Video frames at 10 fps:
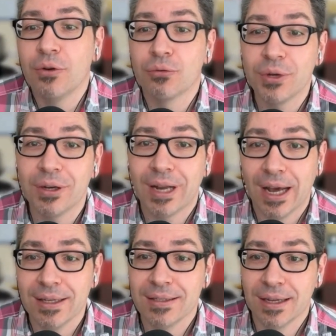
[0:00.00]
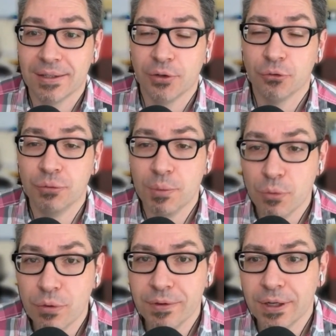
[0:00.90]
realize that
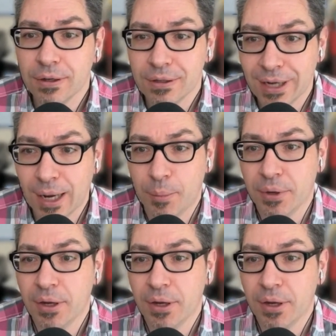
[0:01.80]
removing an app